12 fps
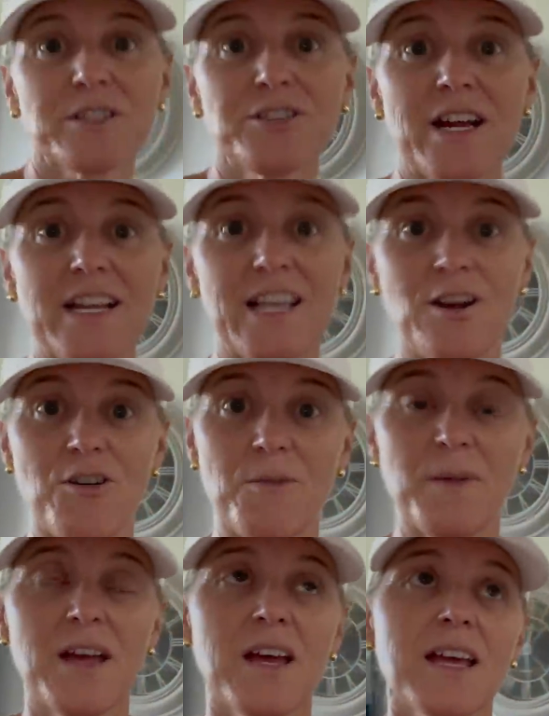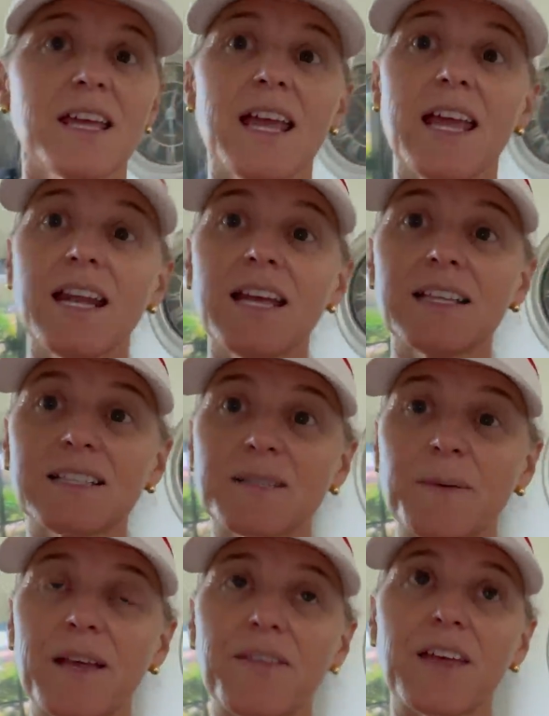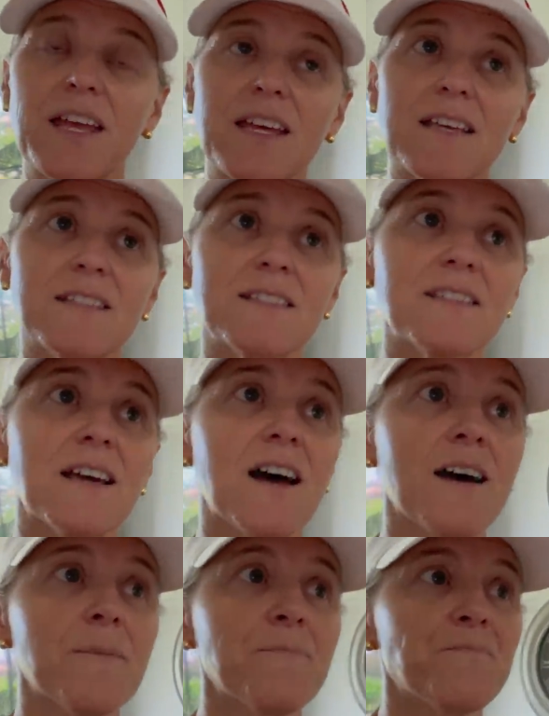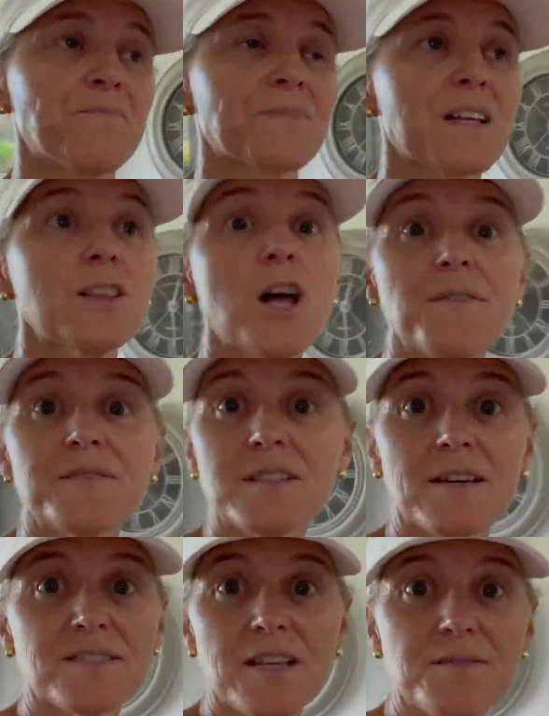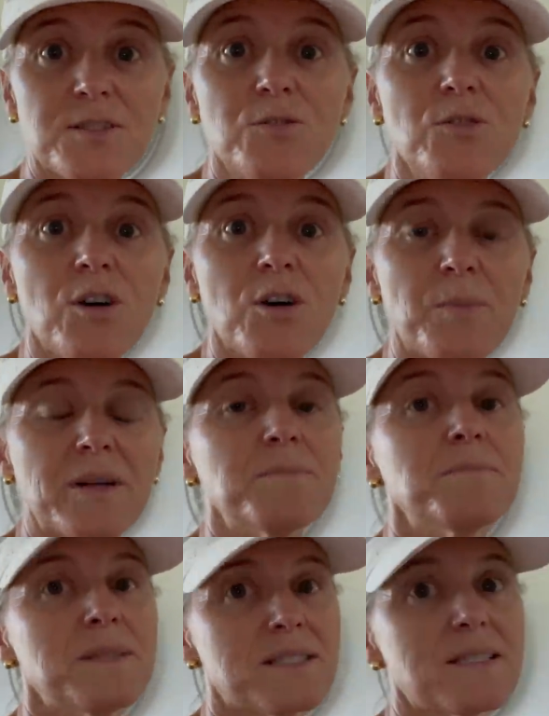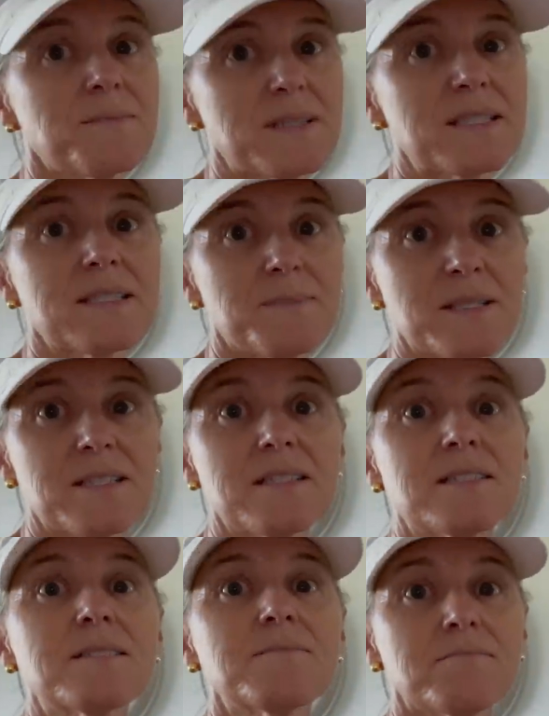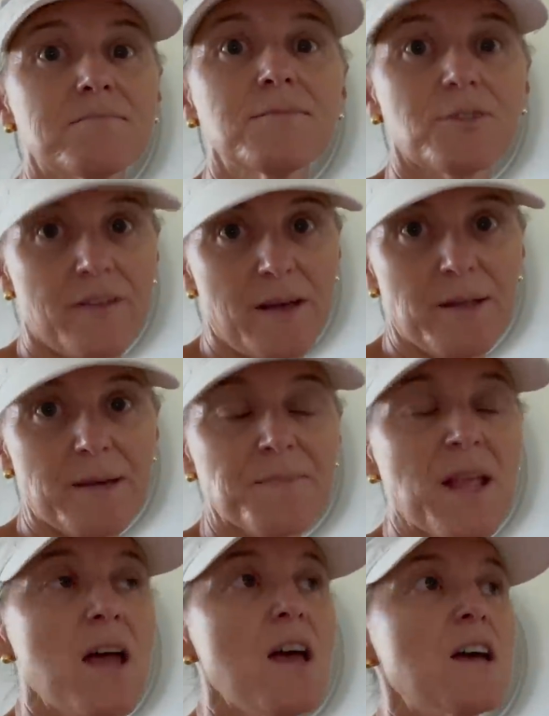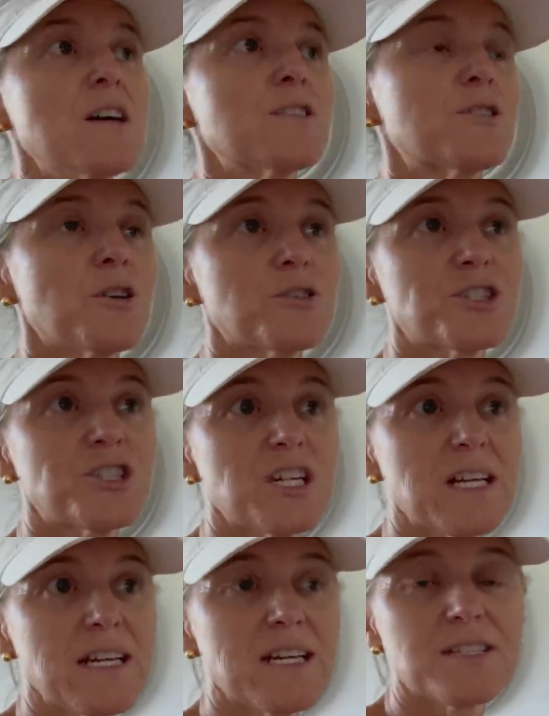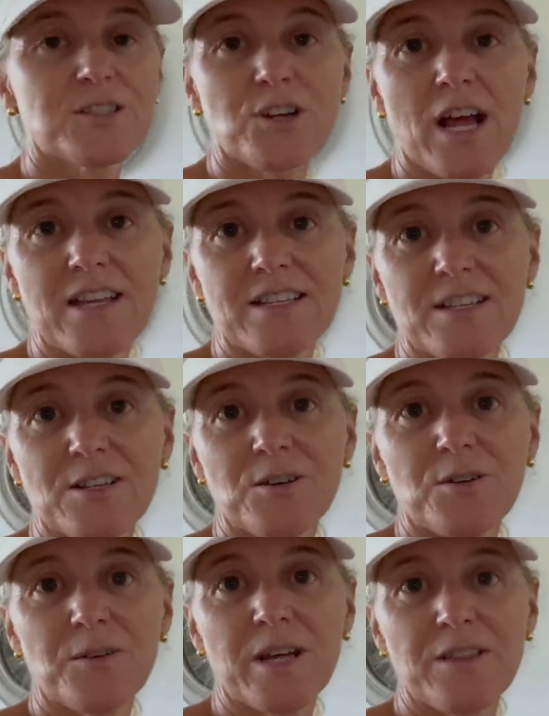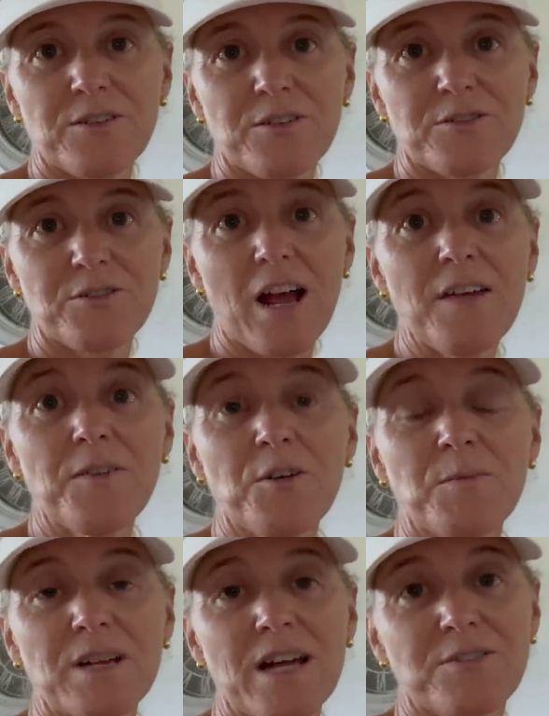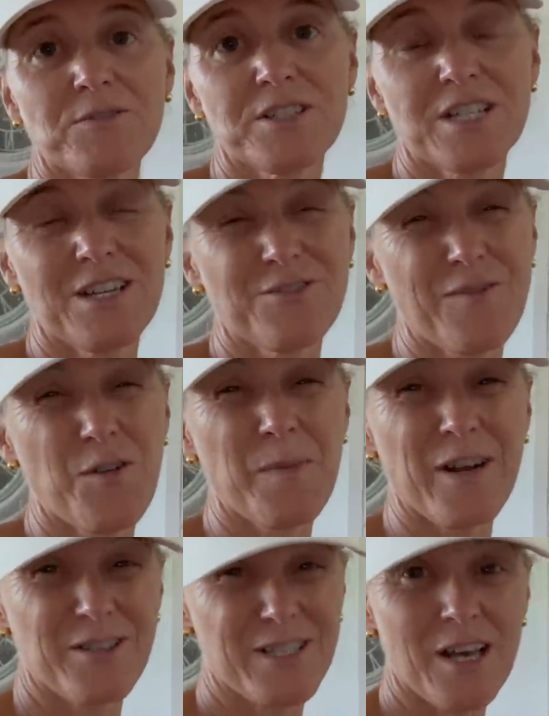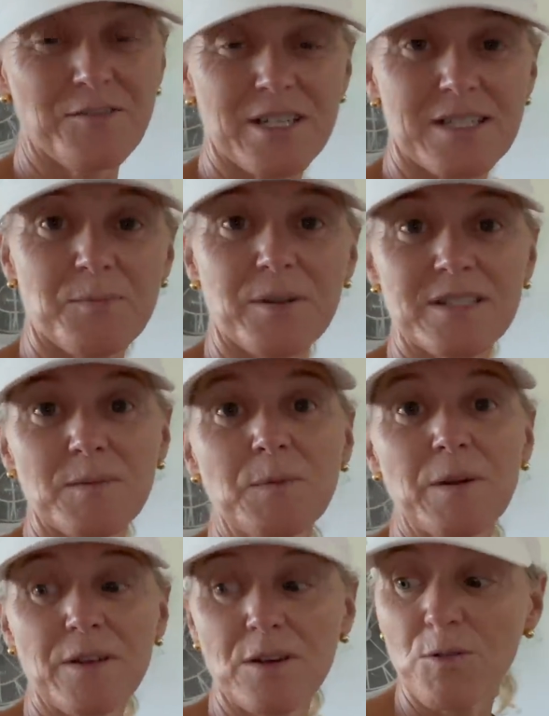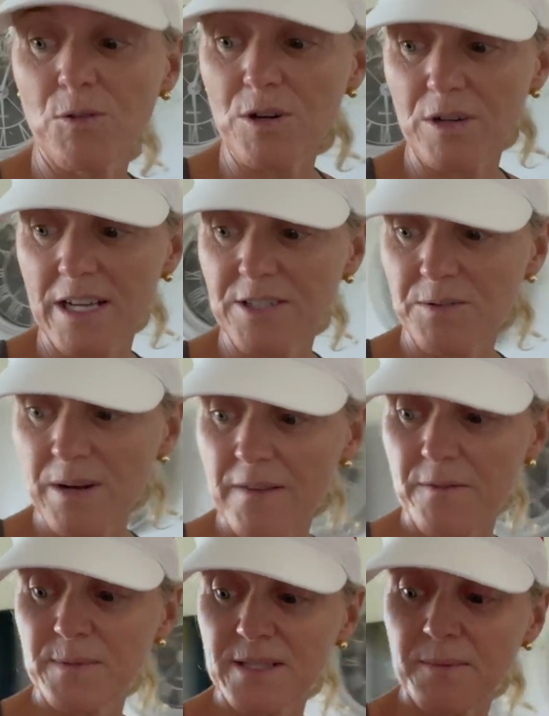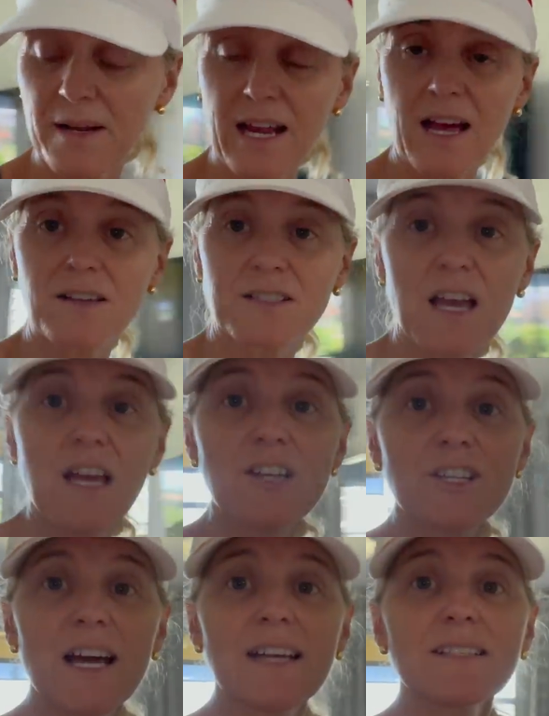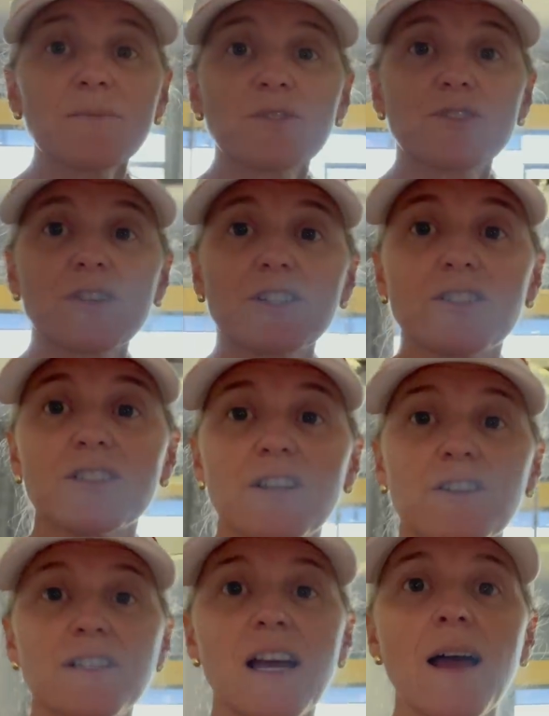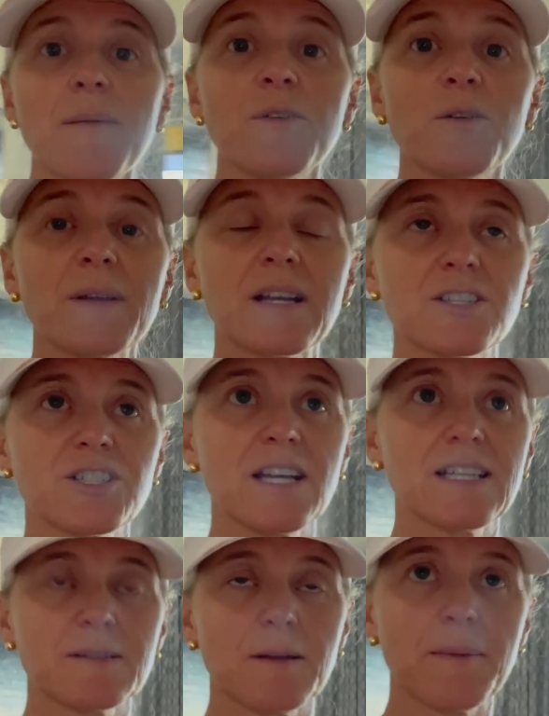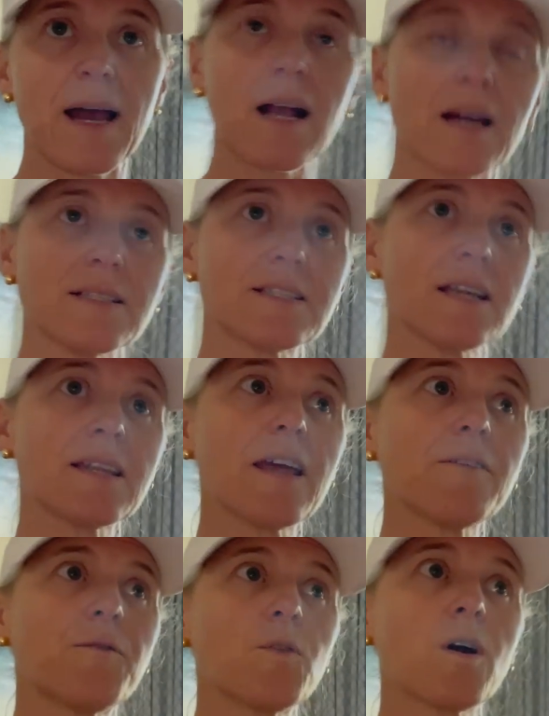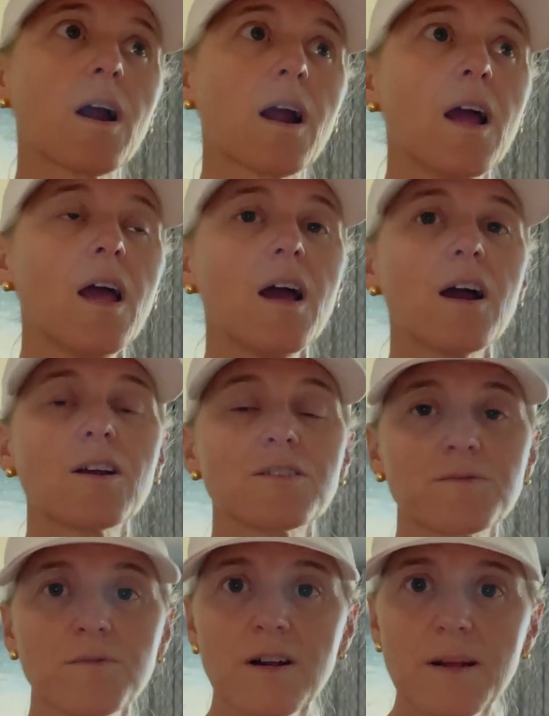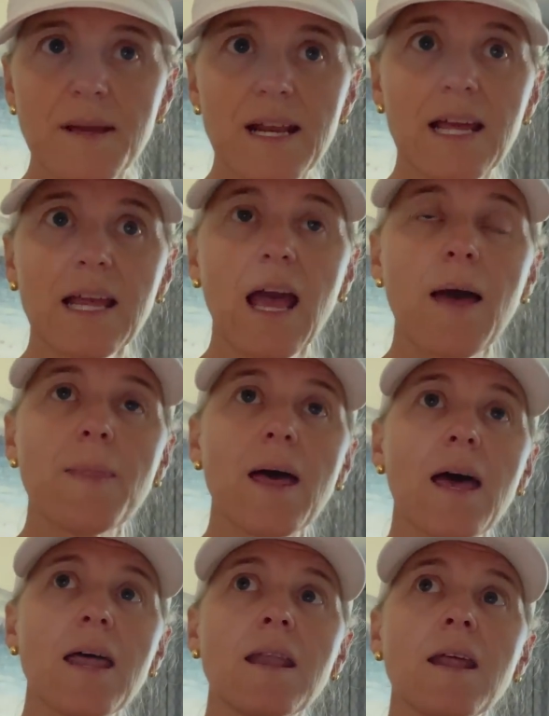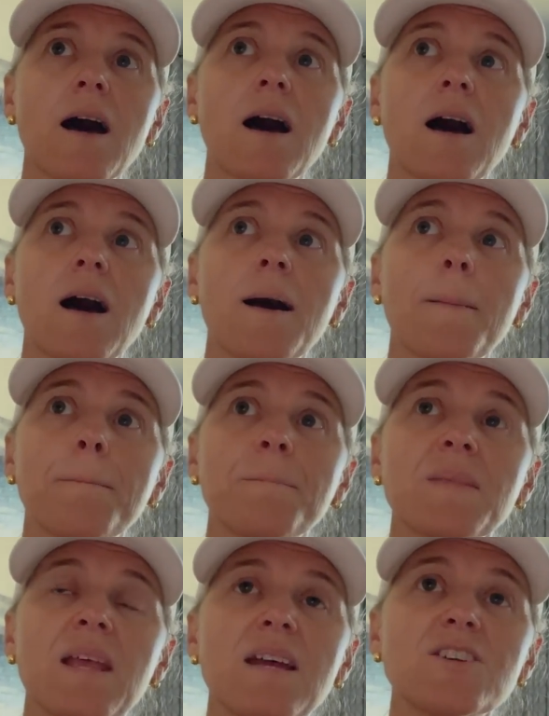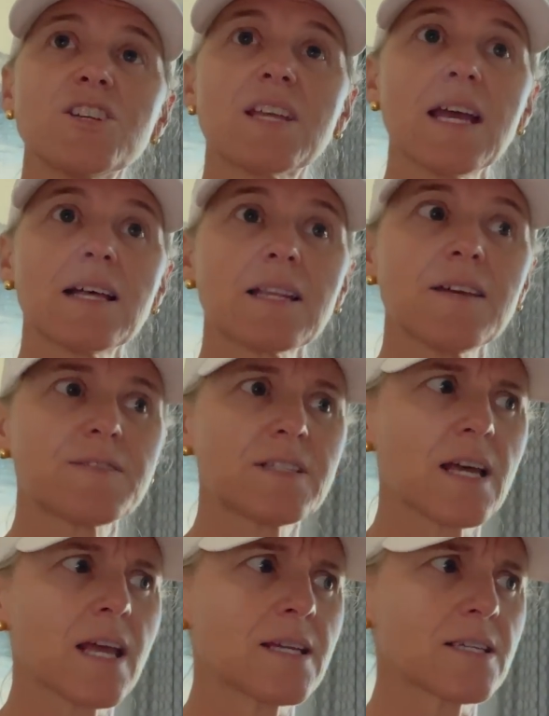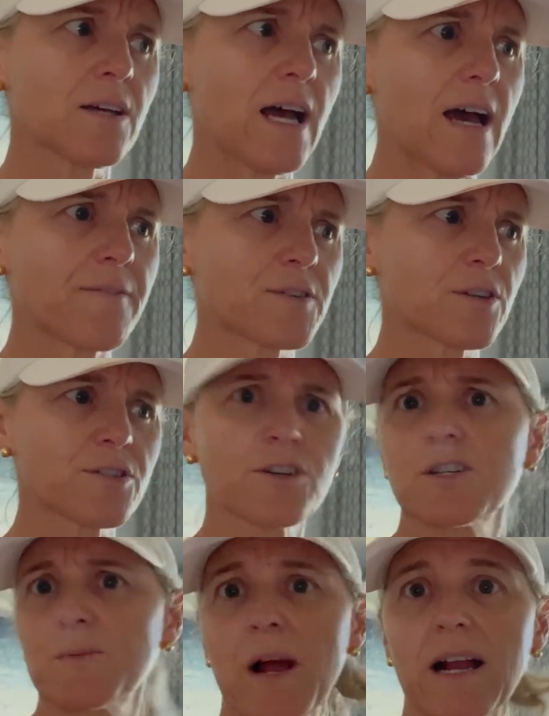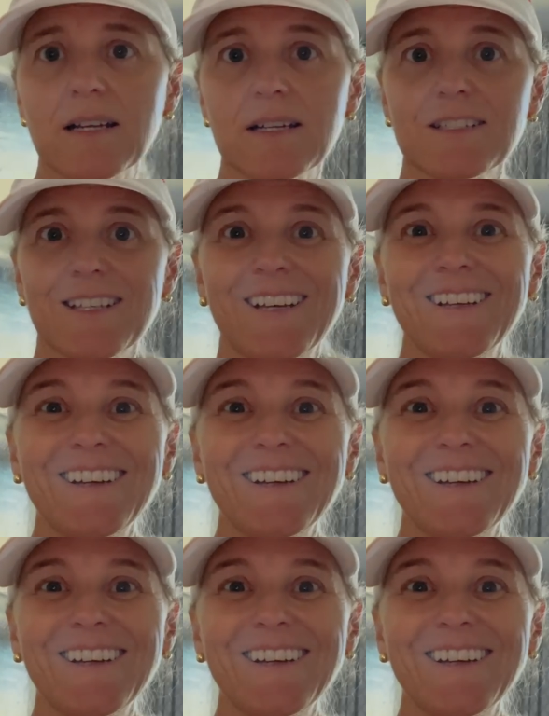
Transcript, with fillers: trying to get home. Katie Elizabeth is, loves school, but misses her family. So she is trying to either drive home, but I told her she can't drive home by herself. She has to bring someone with her, or hitch a ride from somebody else. She has some restrictions on her time though, because she has to be back on Sunday for her sorority meeting. And then she can't leave tonight until after circus practice.